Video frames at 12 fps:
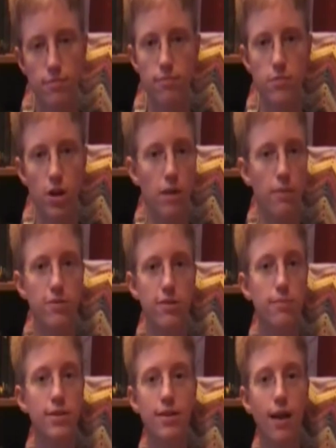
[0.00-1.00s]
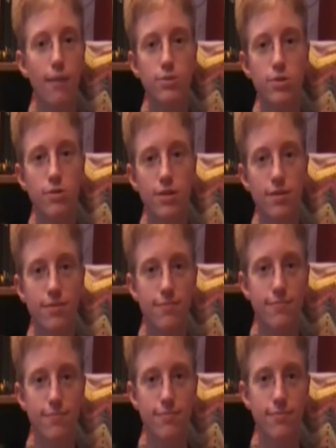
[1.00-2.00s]
talk about something, I'm sure.
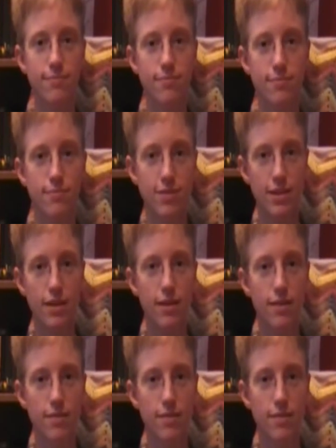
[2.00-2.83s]
See ya.